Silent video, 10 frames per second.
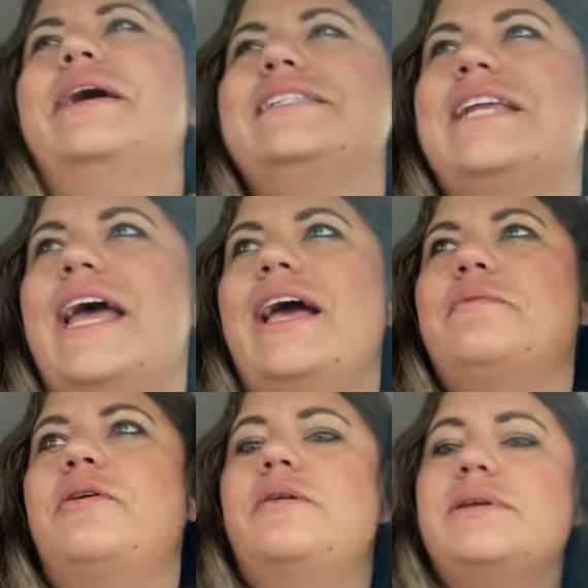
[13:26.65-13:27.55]
Today
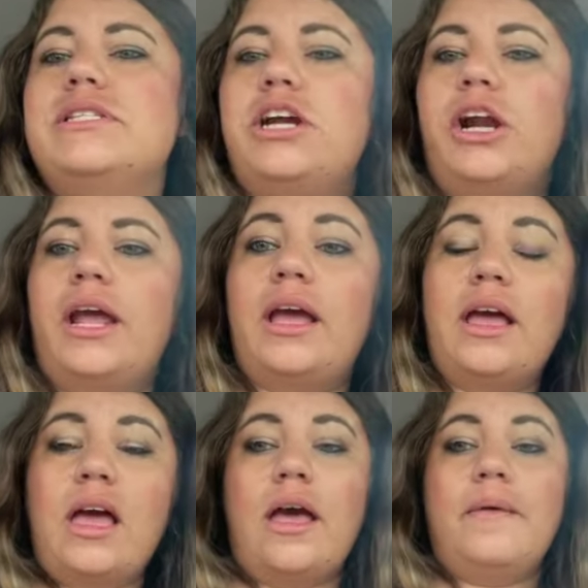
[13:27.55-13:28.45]
I'm going to be starting
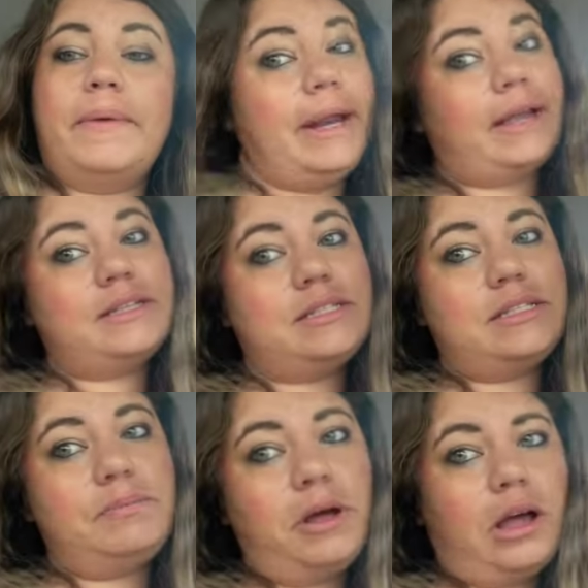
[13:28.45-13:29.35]
my
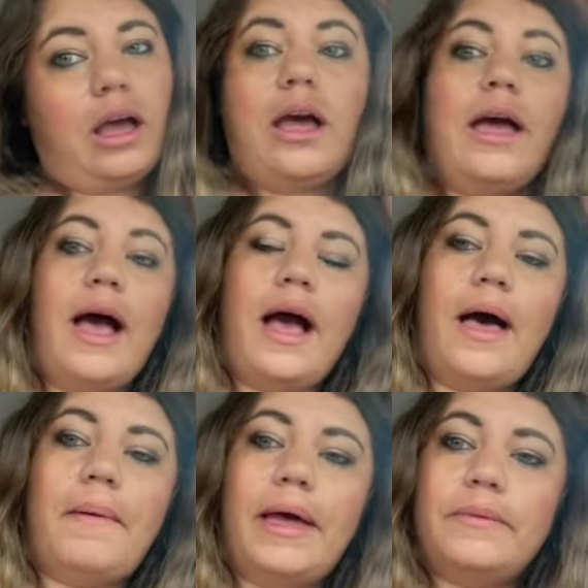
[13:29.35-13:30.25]
next book.
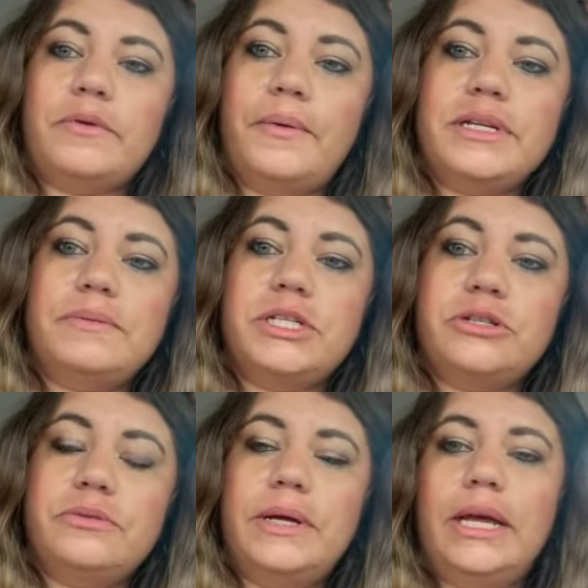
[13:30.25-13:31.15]
I am going to be
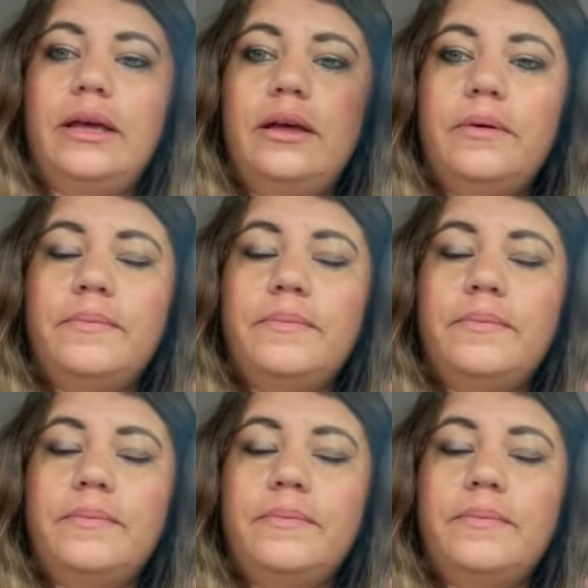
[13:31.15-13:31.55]
doing,